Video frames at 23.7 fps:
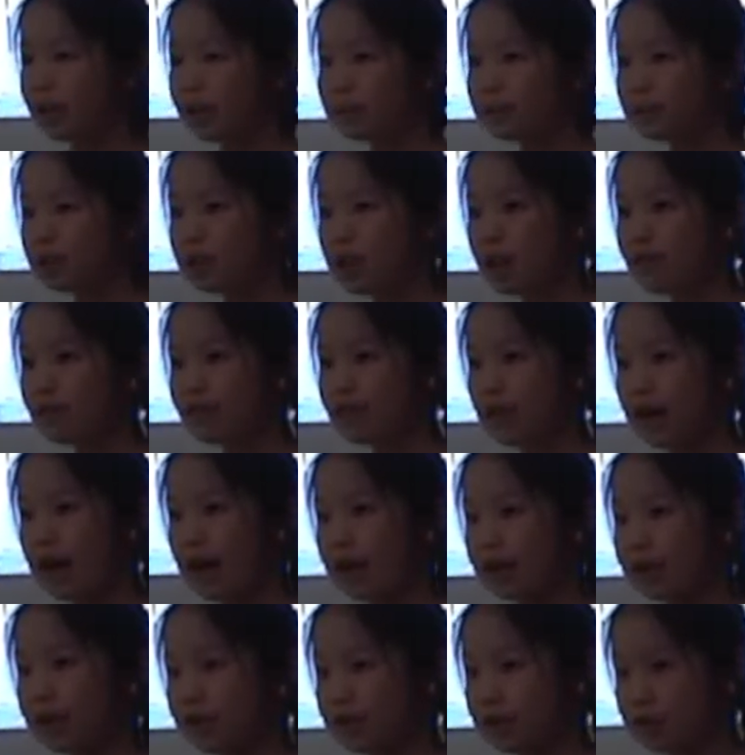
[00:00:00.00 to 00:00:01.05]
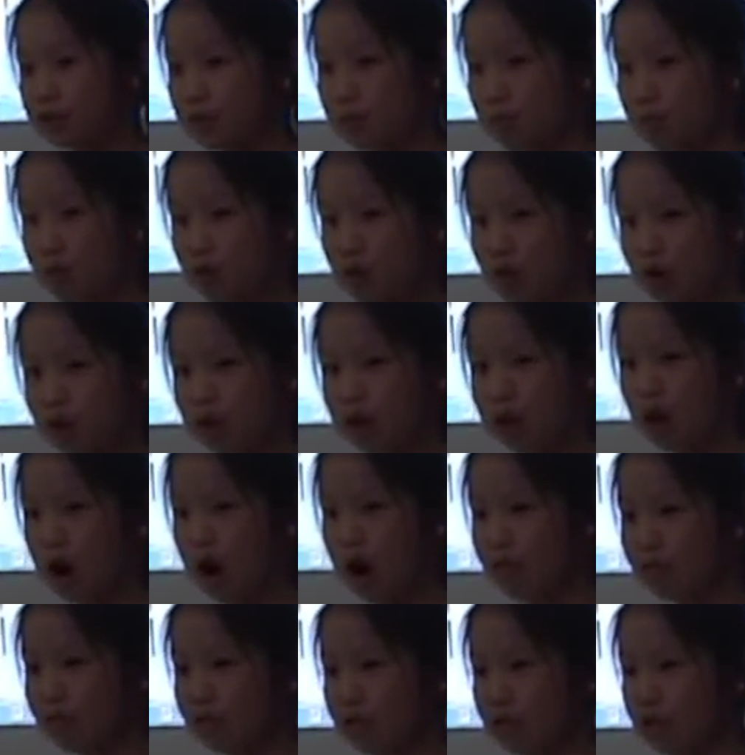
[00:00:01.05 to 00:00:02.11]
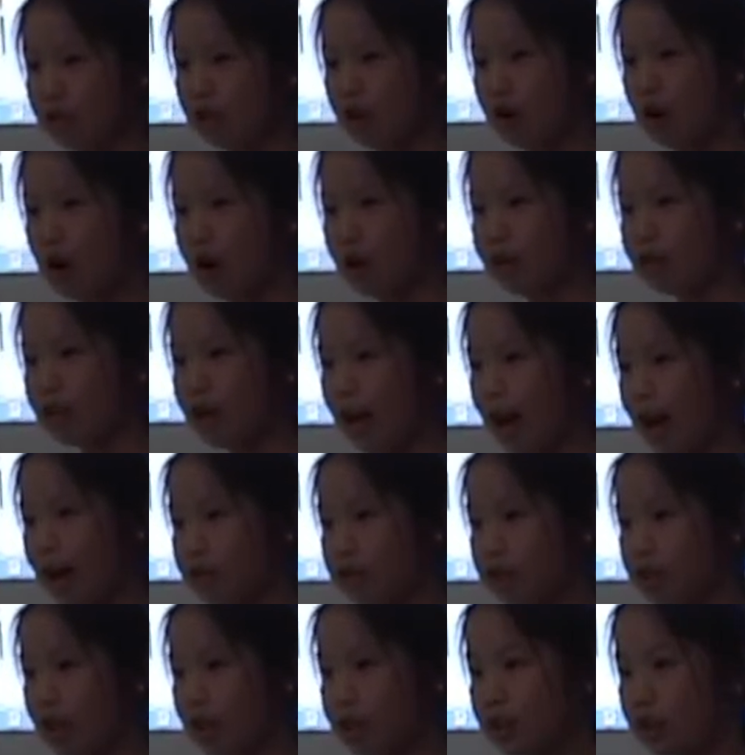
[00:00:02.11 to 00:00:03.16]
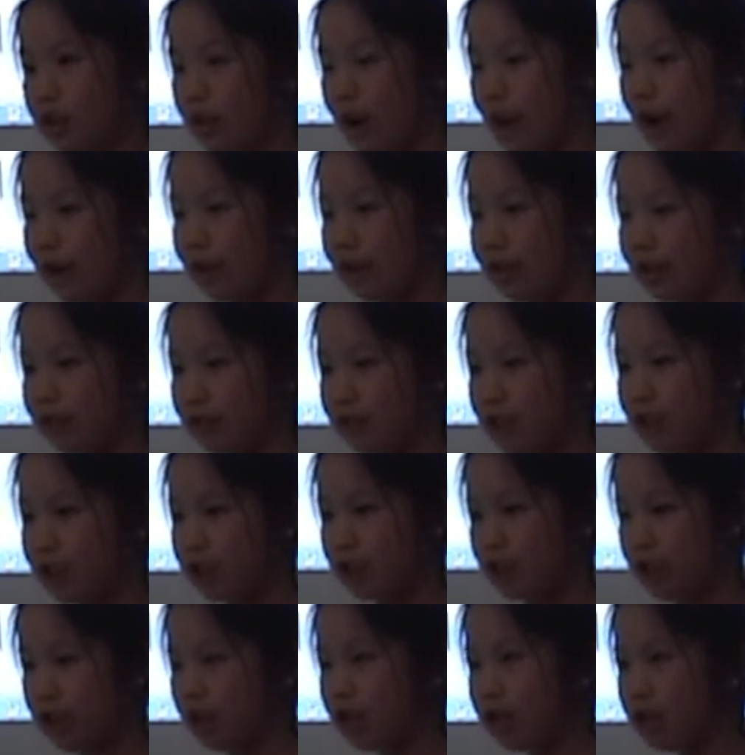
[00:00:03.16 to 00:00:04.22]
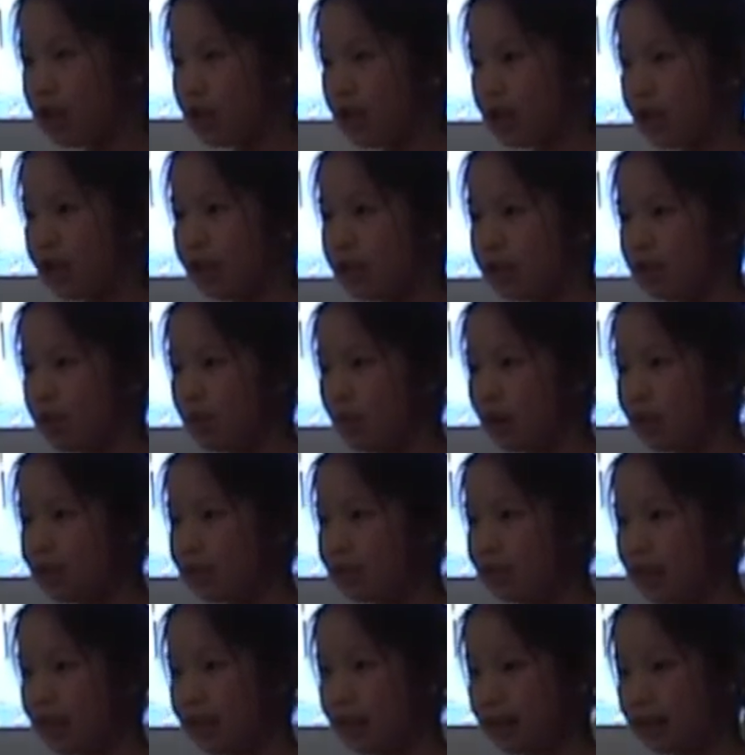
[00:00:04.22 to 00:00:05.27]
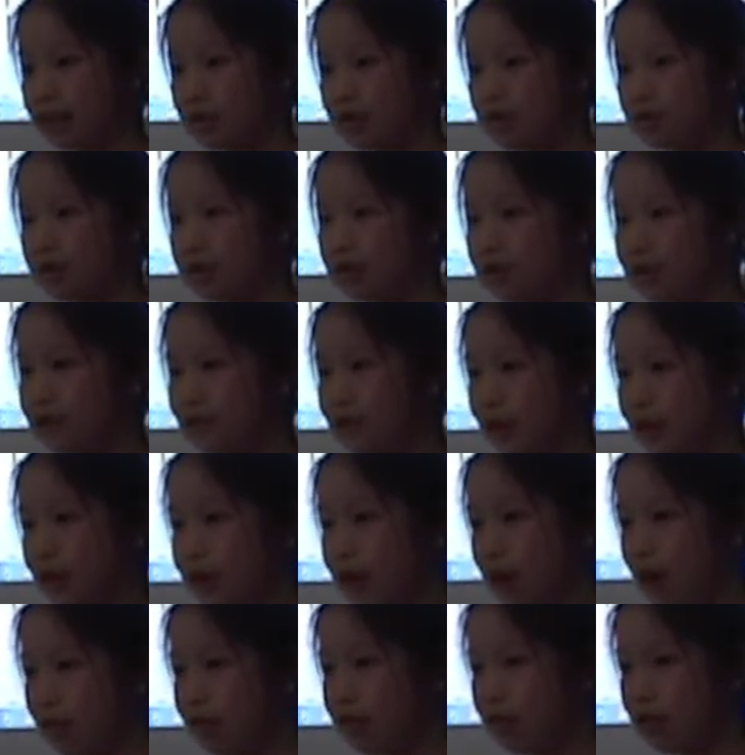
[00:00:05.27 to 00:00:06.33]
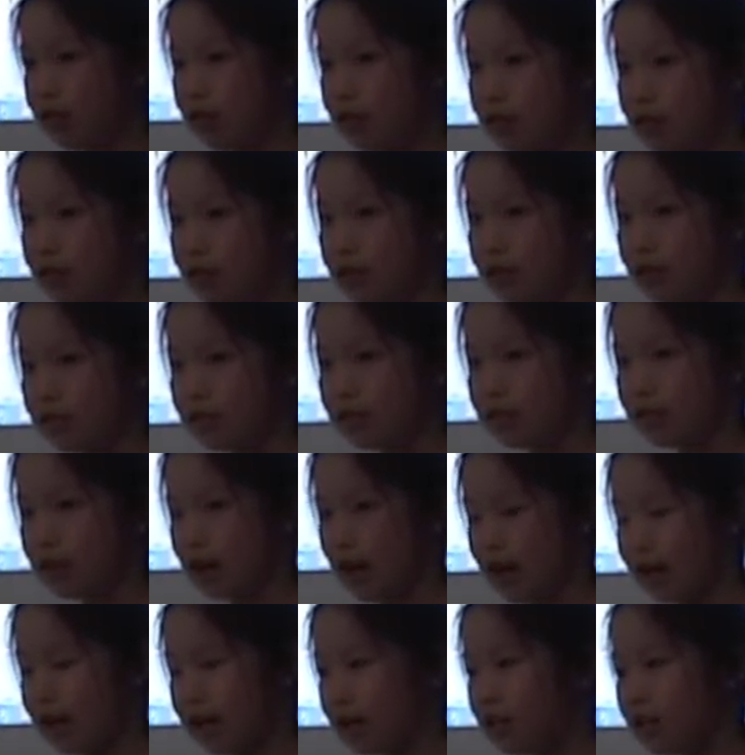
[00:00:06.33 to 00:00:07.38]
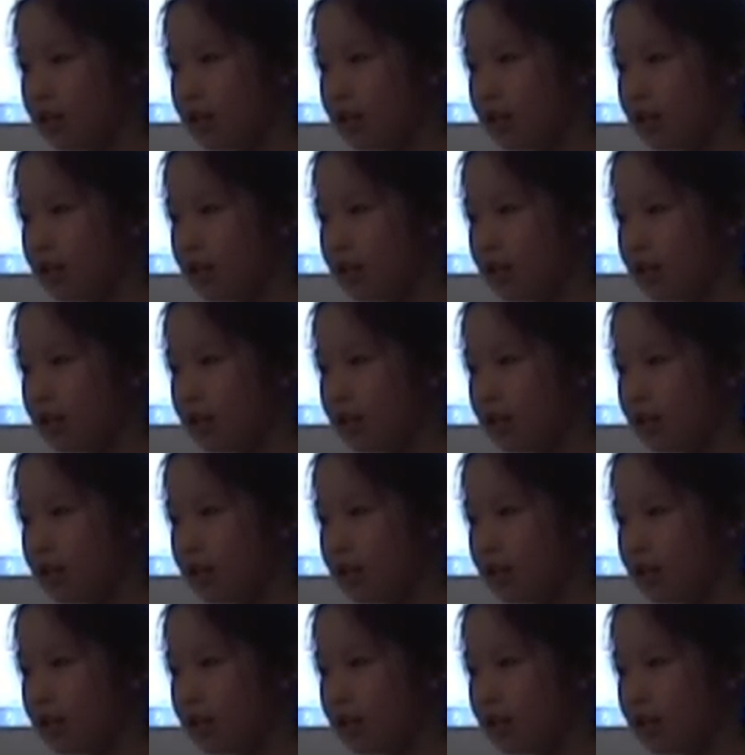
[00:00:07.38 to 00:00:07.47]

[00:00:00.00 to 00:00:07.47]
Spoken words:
keep stuff that I use more often on the outside so I can reach it, and the ones that I don't use very often in the inside.